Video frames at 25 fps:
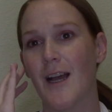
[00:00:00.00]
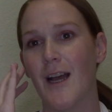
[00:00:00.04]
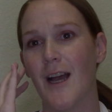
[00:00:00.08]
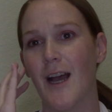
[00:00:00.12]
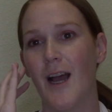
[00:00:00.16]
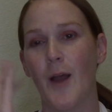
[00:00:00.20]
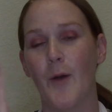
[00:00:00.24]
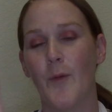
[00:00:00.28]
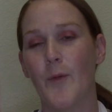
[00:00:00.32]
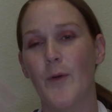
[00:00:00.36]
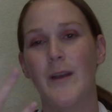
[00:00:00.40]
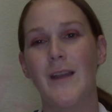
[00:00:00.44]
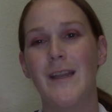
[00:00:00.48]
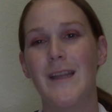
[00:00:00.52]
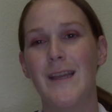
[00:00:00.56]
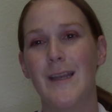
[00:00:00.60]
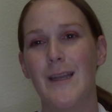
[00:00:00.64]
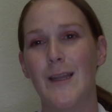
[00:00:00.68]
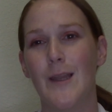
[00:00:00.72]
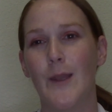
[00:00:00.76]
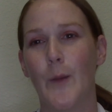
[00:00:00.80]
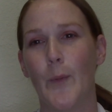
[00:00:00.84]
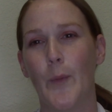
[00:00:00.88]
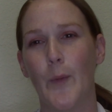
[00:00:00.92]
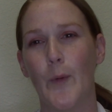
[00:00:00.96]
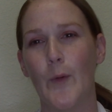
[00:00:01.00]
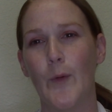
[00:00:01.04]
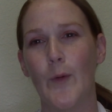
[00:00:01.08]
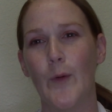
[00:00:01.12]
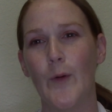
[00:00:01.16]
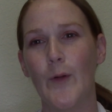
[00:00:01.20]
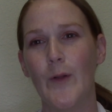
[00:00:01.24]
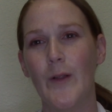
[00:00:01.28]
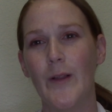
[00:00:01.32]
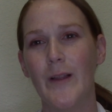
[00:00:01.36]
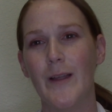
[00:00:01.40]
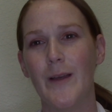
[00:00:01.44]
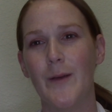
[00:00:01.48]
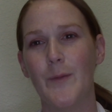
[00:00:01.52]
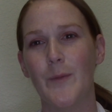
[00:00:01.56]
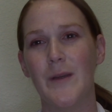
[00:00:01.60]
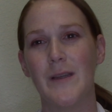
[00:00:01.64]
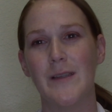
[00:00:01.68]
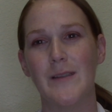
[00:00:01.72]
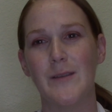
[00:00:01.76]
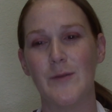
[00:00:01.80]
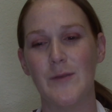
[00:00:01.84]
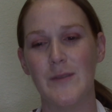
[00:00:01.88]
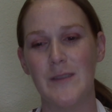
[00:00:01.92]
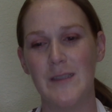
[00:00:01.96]
I wouldn't get in the pool
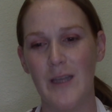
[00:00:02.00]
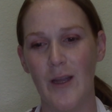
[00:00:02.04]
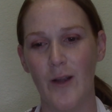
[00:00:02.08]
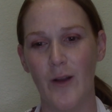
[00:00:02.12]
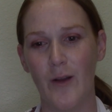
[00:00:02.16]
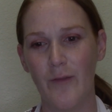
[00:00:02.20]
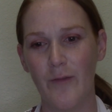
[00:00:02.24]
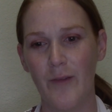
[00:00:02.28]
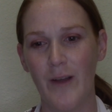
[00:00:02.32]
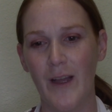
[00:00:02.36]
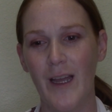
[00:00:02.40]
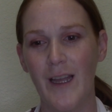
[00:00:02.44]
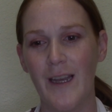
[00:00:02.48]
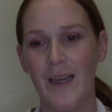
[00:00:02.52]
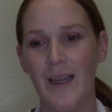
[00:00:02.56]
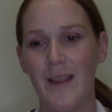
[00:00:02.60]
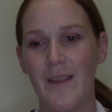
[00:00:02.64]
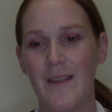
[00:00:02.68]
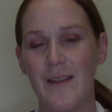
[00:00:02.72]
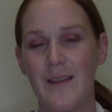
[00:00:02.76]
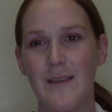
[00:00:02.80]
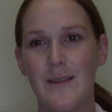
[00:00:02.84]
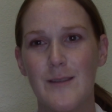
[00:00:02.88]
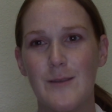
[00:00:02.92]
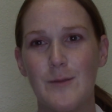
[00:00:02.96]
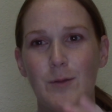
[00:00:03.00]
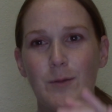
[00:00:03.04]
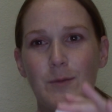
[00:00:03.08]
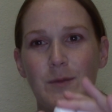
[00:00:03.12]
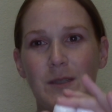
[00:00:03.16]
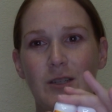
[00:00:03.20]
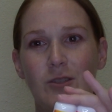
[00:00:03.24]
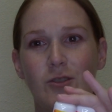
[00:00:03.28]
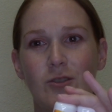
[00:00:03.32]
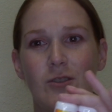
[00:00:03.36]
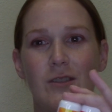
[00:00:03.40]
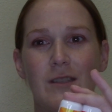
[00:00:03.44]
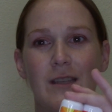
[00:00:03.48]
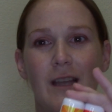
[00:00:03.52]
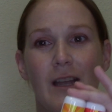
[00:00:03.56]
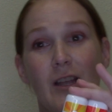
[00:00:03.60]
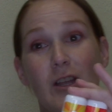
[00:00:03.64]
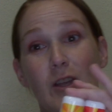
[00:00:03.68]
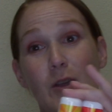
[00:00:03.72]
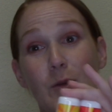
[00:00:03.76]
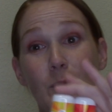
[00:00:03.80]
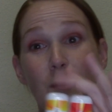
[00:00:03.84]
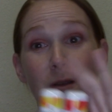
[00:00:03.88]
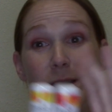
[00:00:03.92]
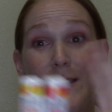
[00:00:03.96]
because I was terrified, and then the swim teacher's like,
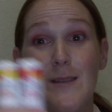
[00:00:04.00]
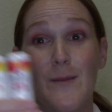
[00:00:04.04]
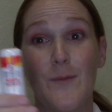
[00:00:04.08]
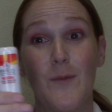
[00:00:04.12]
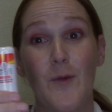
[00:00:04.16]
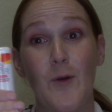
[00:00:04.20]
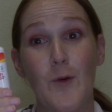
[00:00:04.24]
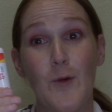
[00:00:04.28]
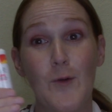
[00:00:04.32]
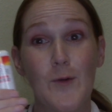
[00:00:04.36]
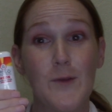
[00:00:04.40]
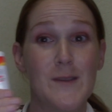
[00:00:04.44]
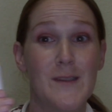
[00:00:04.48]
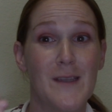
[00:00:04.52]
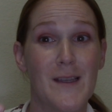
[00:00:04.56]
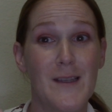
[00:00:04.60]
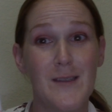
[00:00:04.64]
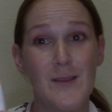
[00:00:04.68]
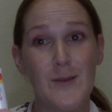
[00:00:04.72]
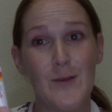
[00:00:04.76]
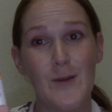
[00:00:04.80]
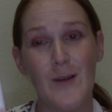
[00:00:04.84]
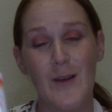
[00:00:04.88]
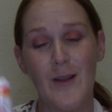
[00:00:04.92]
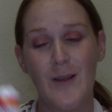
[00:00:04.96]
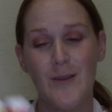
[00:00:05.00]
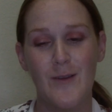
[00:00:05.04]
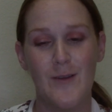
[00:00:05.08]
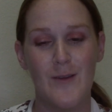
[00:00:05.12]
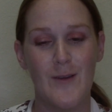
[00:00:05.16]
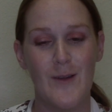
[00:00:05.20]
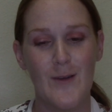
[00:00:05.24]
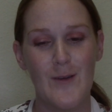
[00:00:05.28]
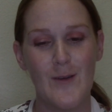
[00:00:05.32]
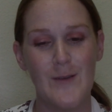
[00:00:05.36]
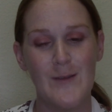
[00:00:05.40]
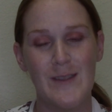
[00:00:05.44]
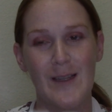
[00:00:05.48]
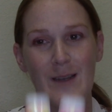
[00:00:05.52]
you want some cool sunscreen on your nose?